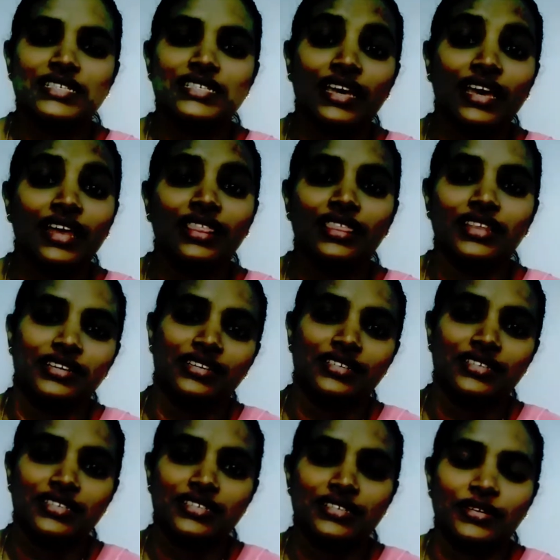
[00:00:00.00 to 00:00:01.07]
Second
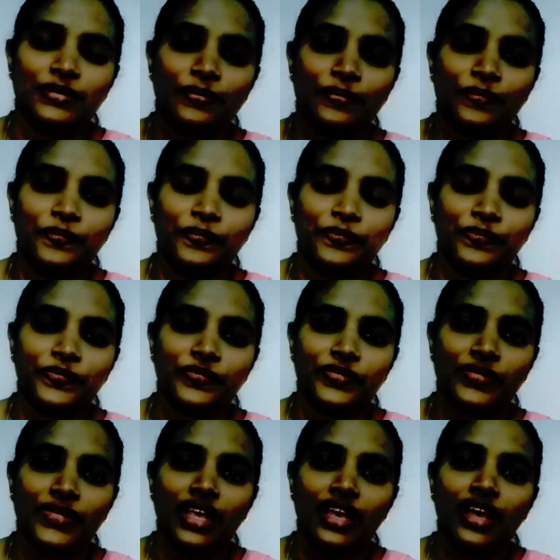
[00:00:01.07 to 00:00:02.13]
thing is,
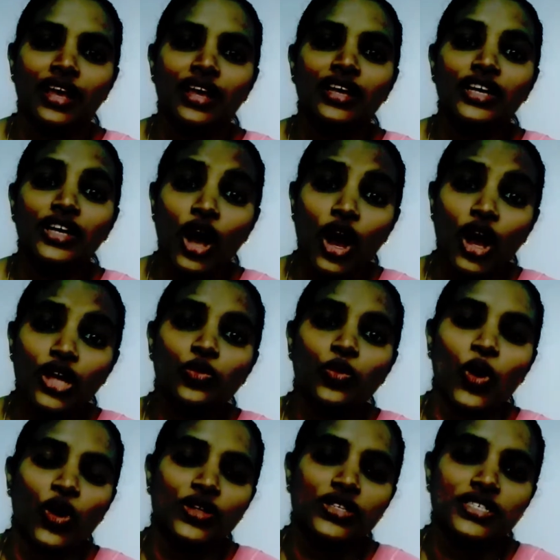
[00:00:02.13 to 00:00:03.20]

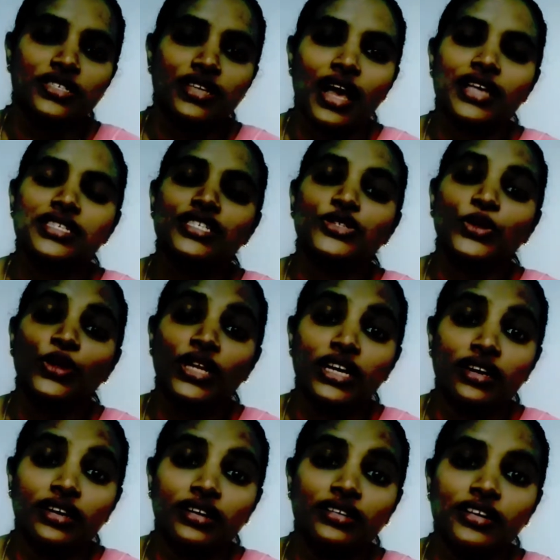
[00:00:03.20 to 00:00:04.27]
God wants us to
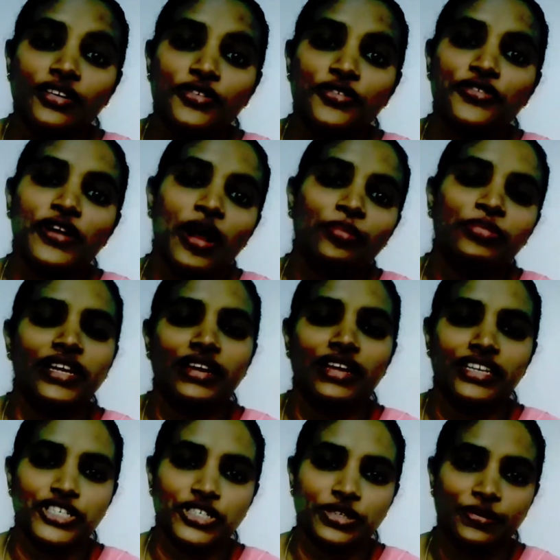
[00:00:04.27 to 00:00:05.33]
learn from
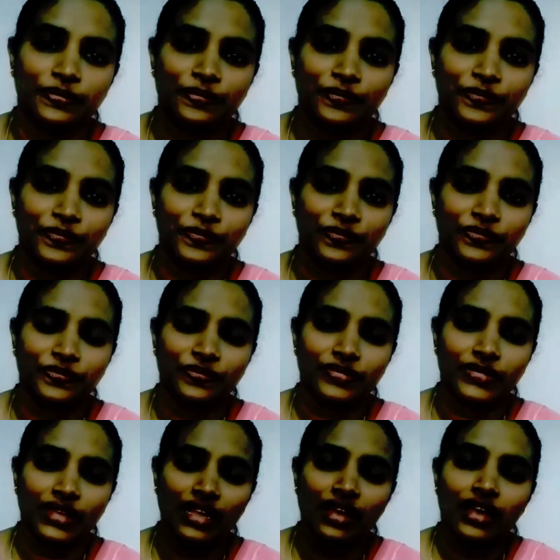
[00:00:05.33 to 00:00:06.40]
the nature.
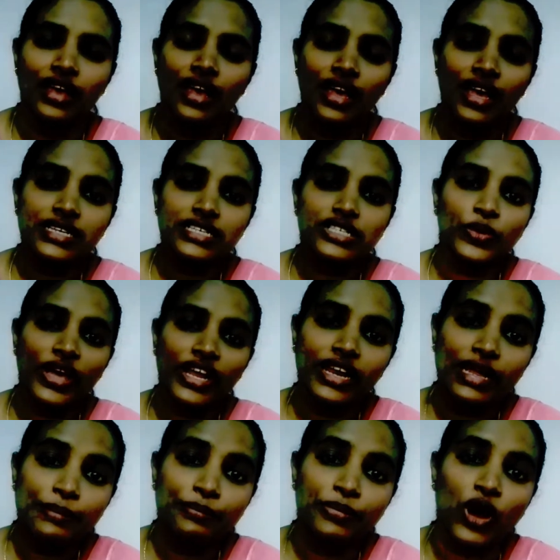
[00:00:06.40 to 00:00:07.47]
It
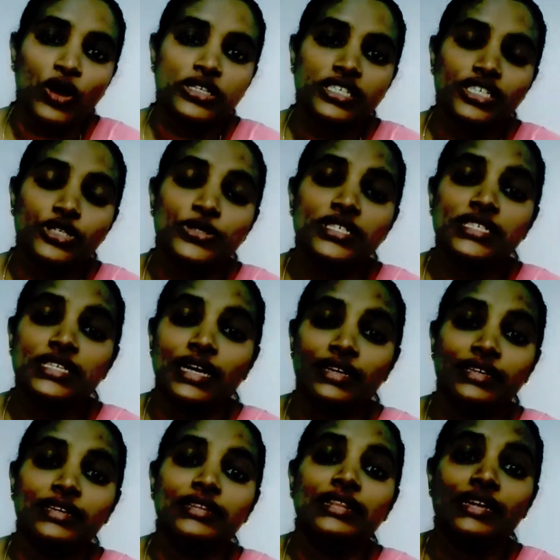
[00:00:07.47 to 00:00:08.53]
very important to
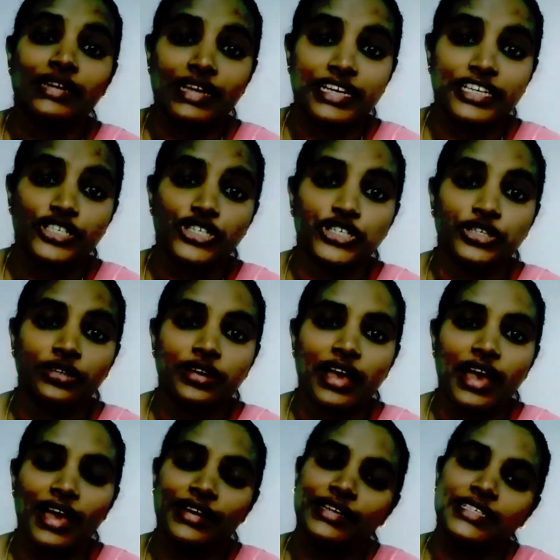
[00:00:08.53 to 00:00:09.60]
study the
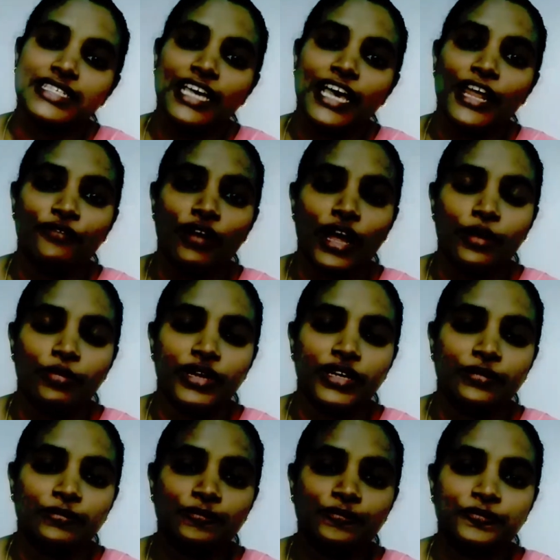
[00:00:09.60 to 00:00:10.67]
nature and its
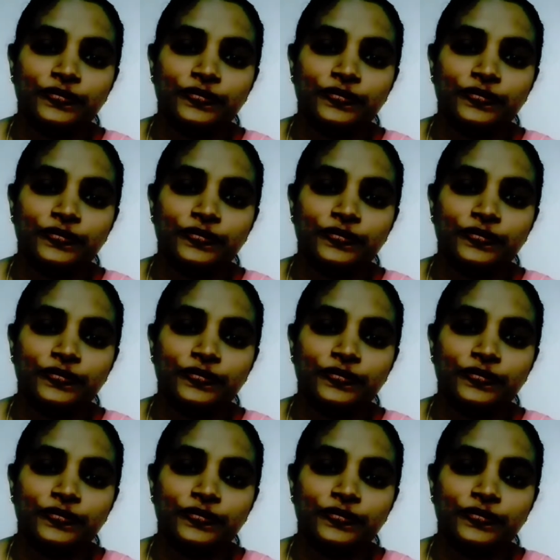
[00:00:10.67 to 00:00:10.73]
environment.